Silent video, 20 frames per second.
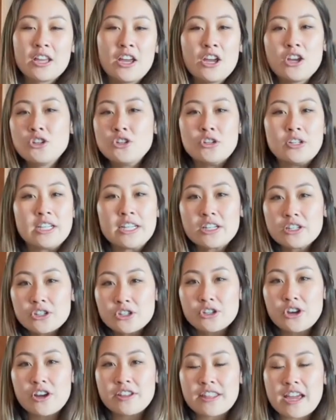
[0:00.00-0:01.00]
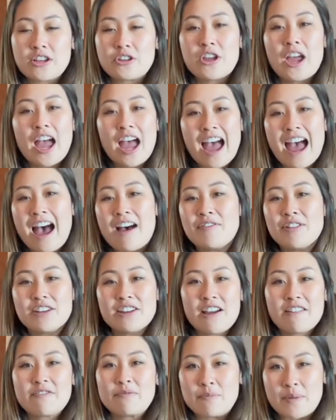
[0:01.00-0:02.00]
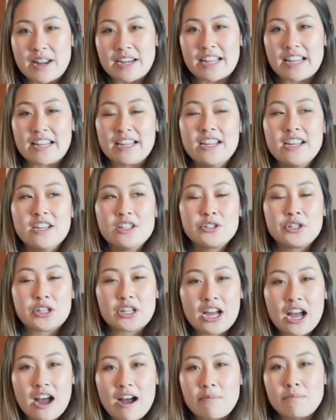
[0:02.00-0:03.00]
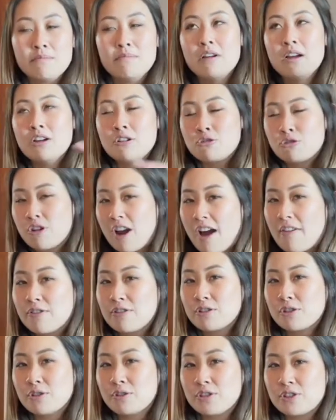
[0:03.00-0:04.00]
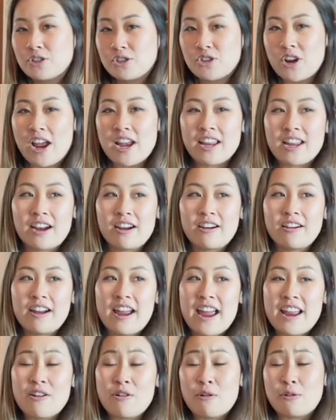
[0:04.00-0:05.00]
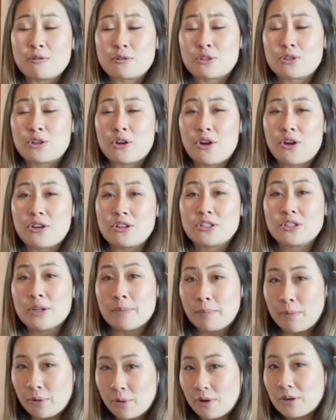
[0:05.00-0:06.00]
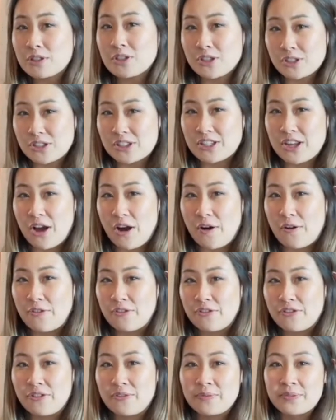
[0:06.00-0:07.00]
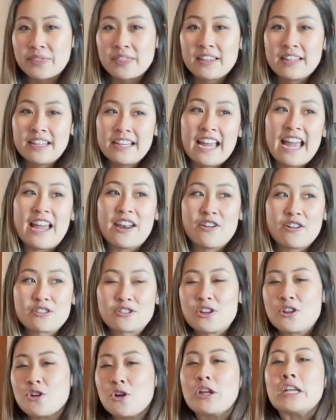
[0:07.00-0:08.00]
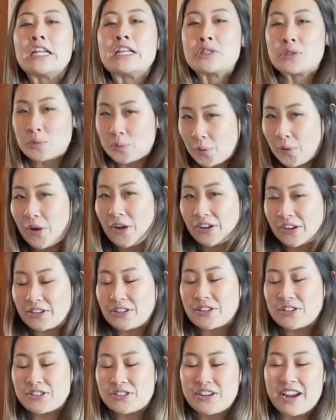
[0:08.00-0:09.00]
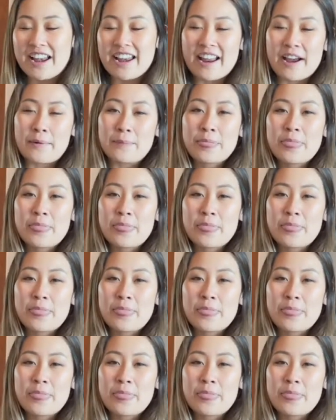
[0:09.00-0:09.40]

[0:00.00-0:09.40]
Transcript: You need to show that you have enough money to come, travel to Australia and also support yourself and also not need to work in Australia.